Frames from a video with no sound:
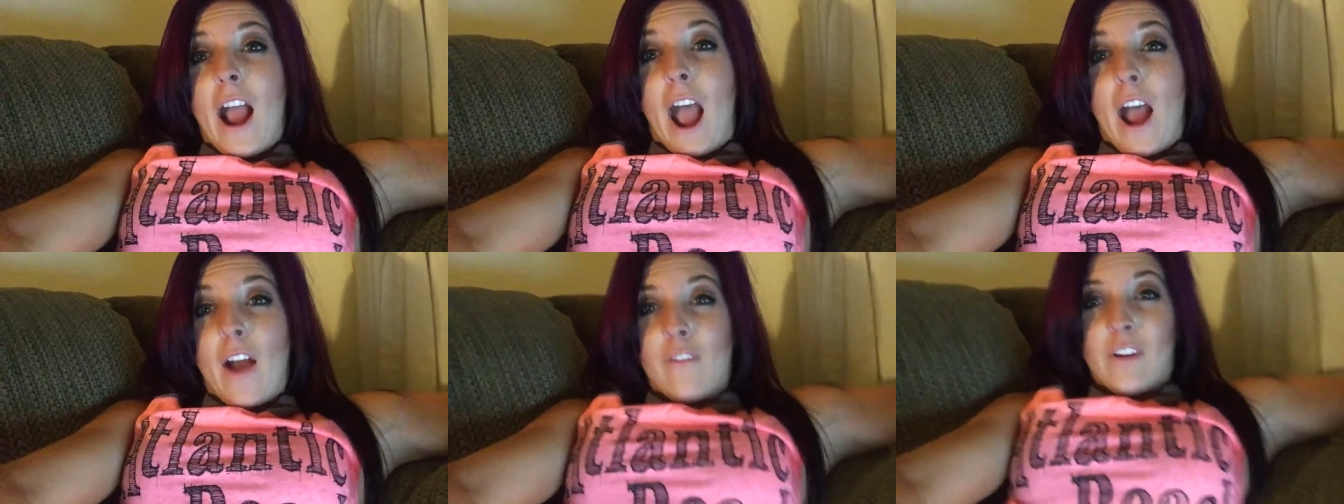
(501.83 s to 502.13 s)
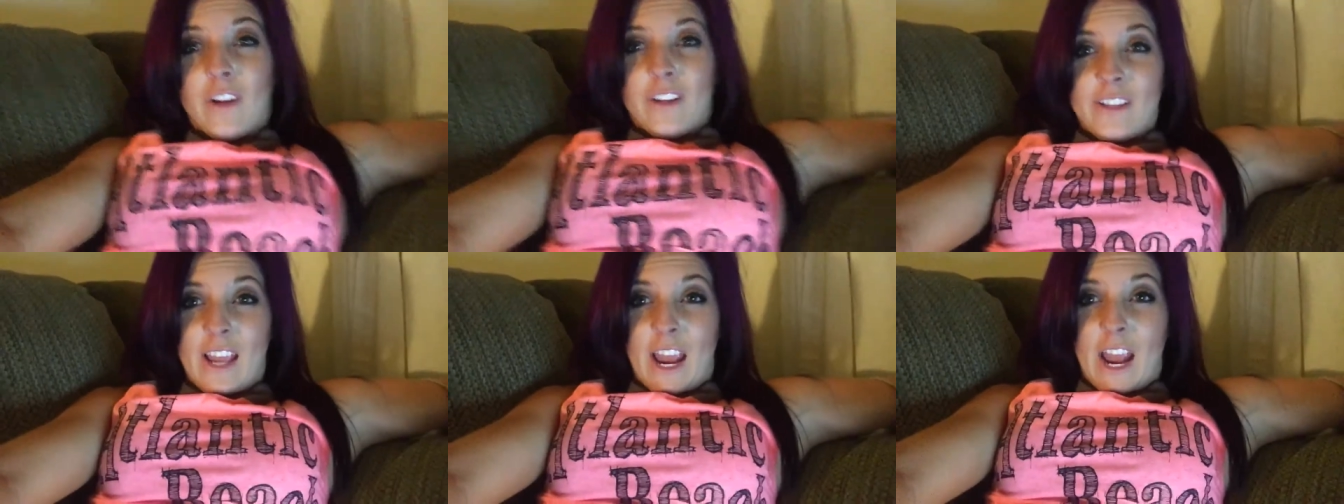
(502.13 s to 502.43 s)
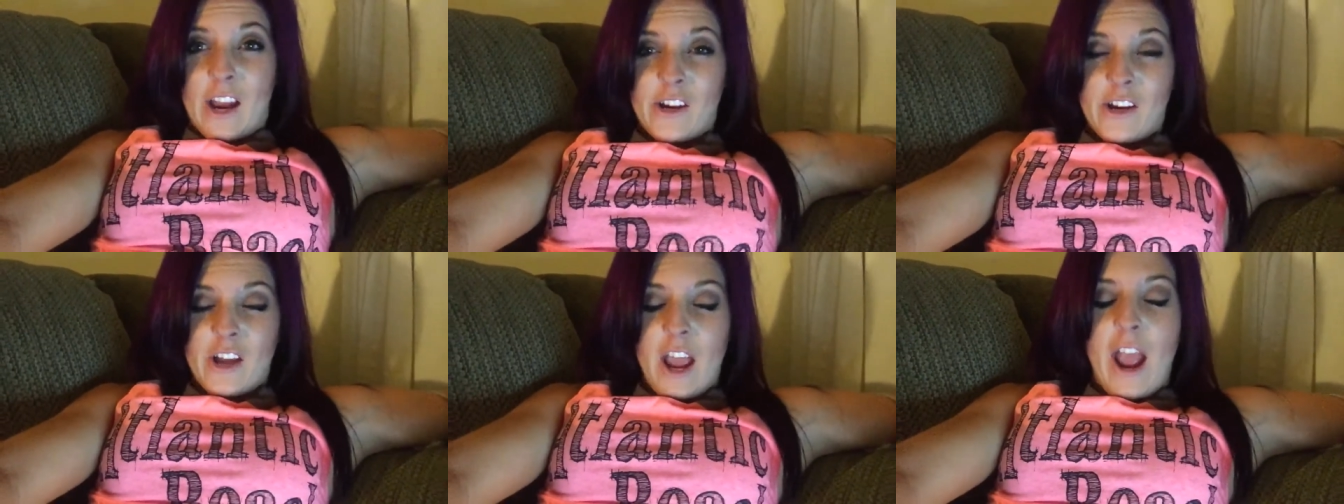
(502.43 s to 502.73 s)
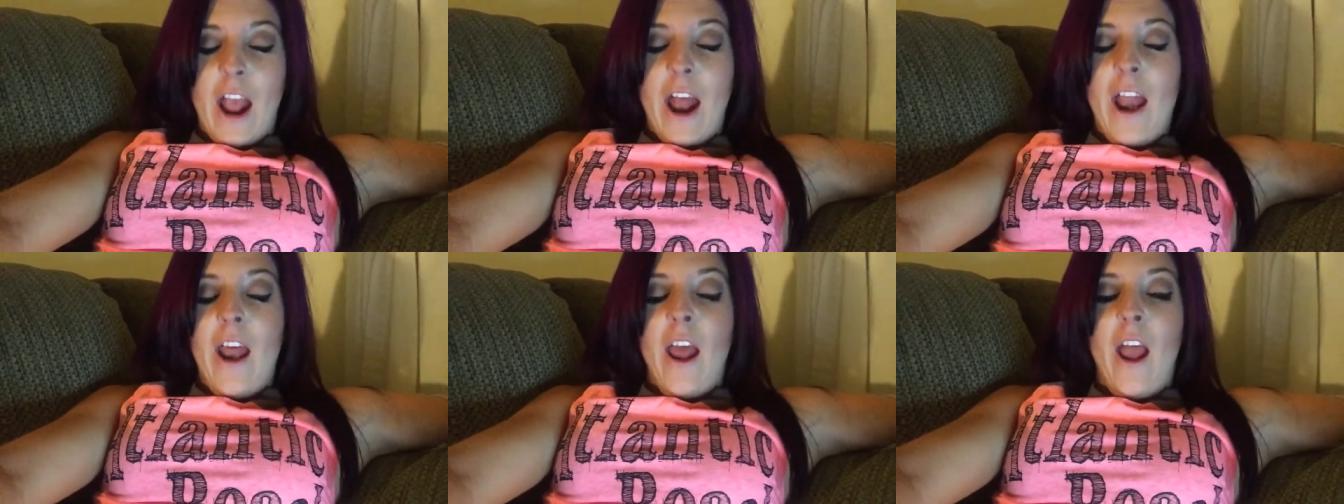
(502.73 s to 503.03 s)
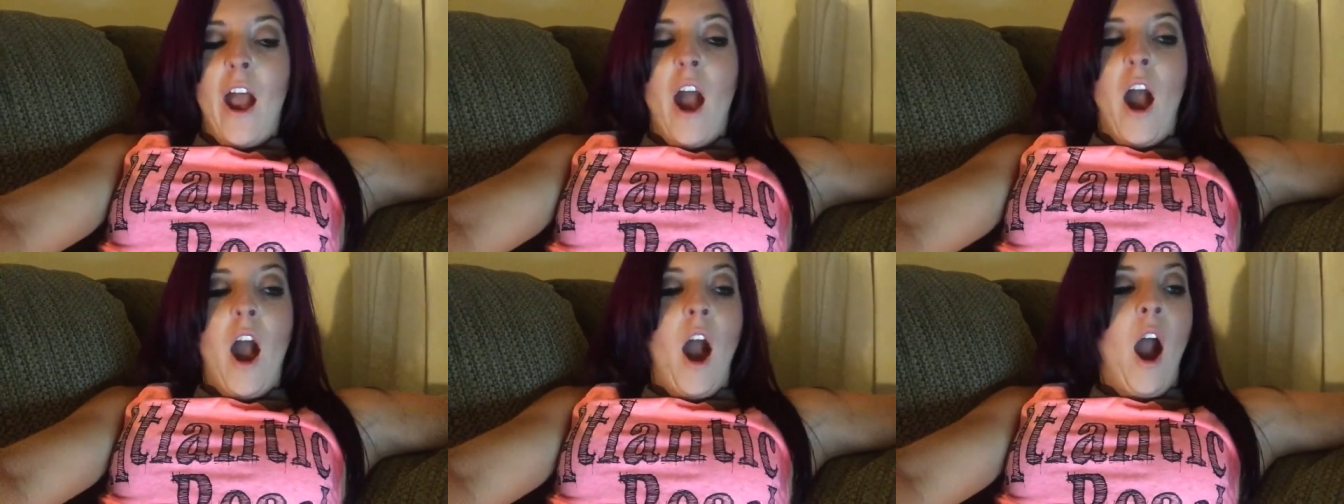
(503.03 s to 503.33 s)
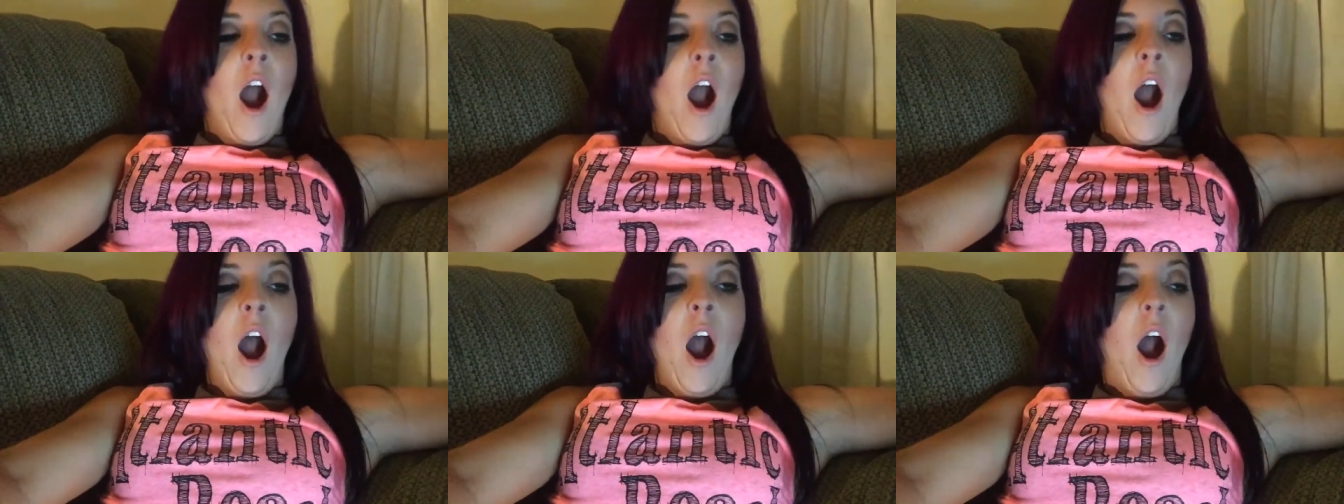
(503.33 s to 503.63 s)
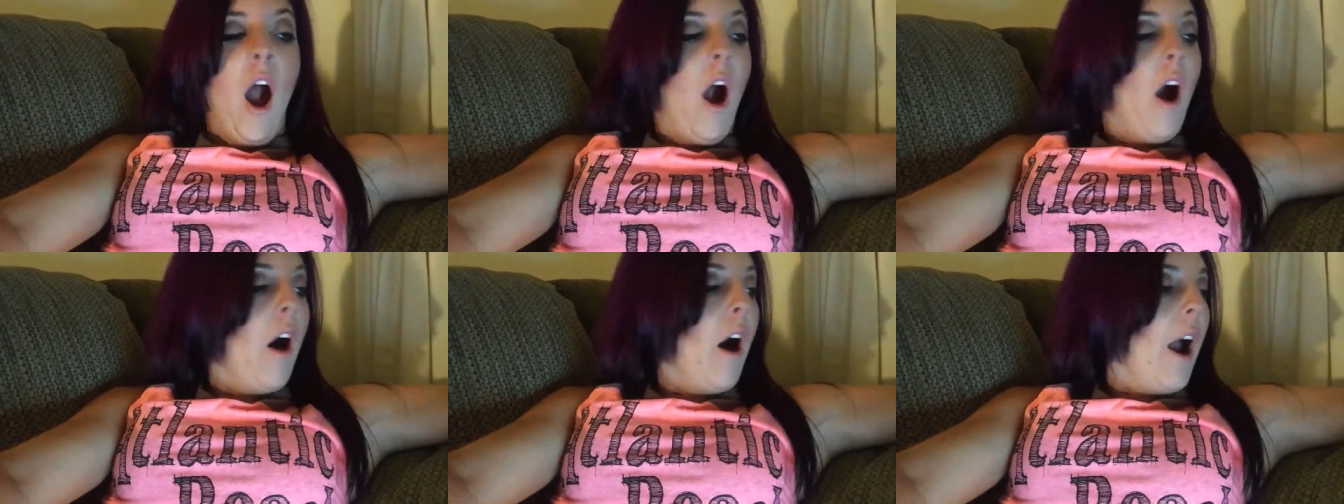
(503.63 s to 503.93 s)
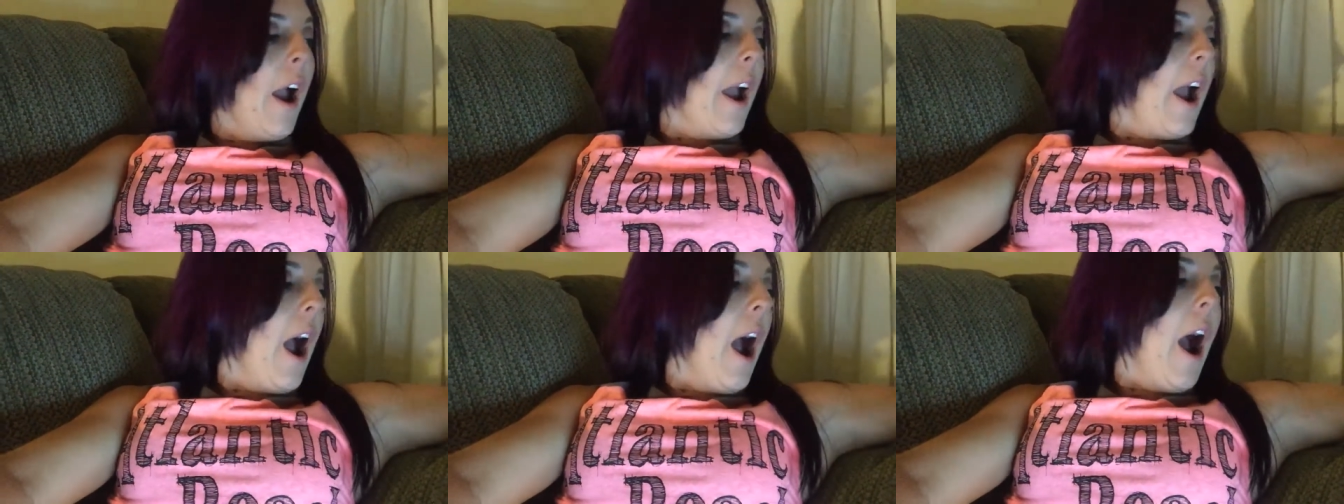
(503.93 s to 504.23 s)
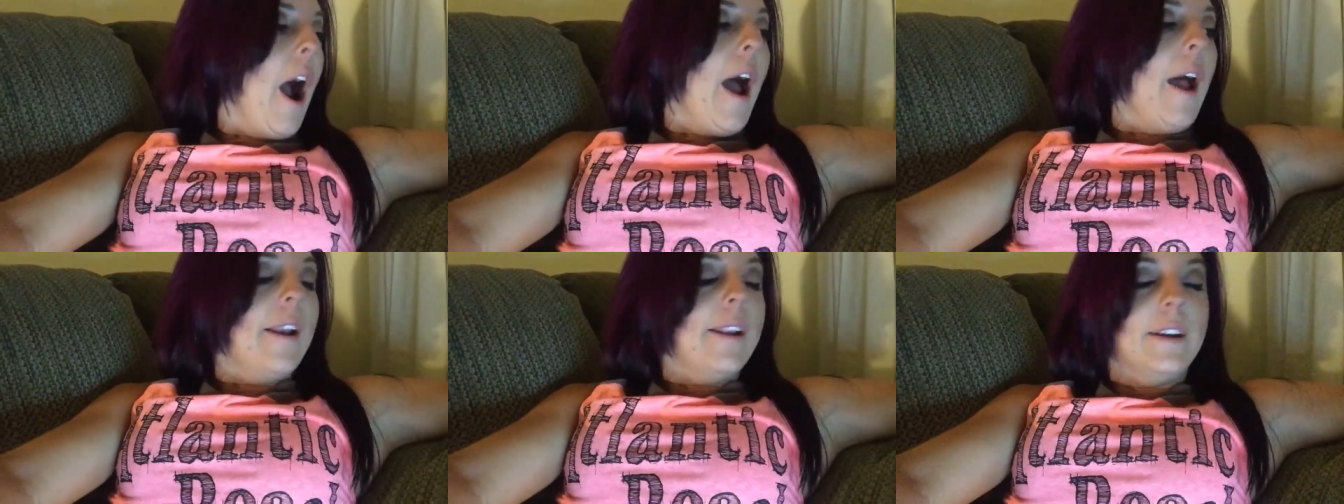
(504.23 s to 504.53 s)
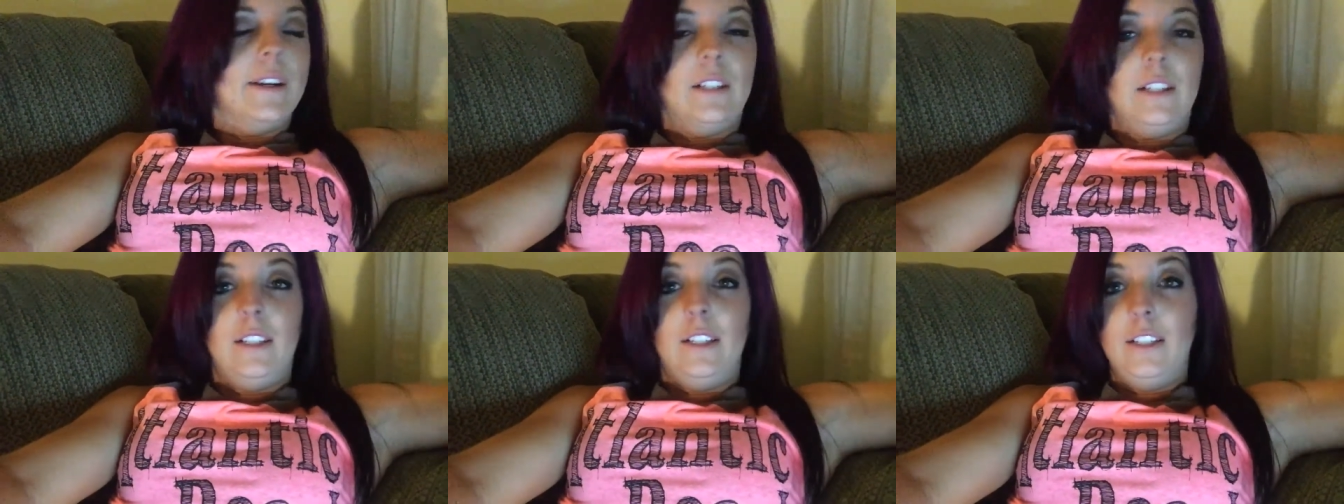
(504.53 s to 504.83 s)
conversation. Oh my god.